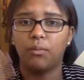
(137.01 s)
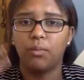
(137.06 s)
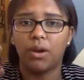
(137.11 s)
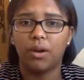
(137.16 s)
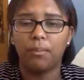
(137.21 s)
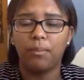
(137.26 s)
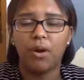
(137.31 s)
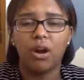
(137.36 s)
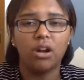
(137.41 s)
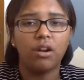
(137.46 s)
we're
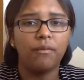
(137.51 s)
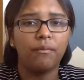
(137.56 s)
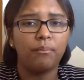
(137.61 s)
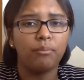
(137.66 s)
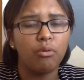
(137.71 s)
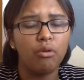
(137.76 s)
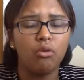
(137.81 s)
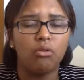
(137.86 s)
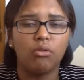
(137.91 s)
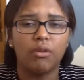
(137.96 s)
part of
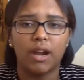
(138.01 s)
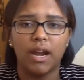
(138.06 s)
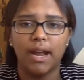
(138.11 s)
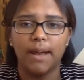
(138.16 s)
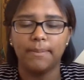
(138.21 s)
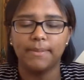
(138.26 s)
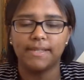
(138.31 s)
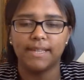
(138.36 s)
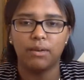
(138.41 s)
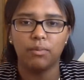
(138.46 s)

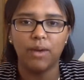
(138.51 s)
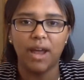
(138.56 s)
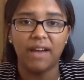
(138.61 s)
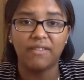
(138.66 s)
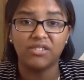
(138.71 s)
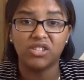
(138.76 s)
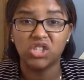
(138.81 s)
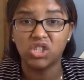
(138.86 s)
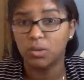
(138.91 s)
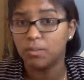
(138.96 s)
programs, and we have
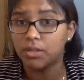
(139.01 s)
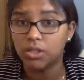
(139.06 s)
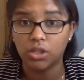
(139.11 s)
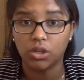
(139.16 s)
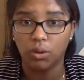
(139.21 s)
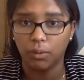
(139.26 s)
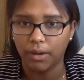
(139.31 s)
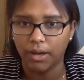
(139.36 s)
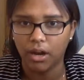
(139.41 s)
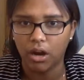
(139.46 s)
so much
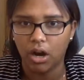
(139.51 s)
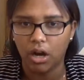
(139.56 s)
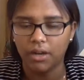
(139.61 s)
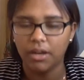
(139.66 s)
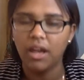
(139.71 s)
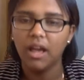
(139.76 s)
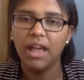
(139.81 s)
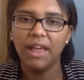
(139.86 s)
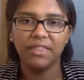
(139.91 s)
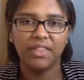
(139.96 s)
going
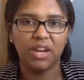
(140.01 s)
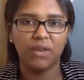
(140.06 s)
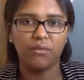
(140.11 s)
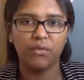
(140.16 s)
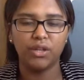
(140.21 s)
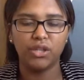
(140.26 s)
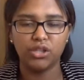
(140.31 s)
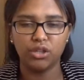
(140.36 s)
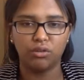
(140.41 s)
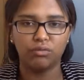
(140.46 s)
on that if
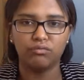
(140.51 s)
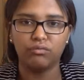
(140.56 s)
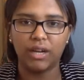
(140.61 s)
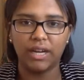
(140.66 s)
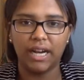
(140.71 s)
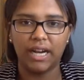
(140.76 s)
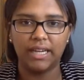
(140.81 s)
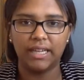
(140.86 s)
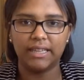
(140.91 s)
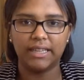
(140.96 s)
we don't
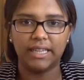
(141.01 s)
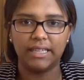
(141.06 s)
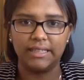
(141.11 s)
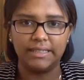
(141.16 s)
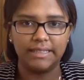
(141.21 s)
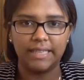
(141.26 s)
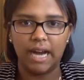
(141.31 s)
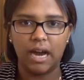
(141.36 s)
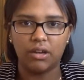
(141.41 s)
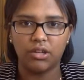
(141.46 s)
write anything
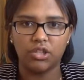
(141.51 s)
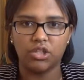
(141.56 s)
down,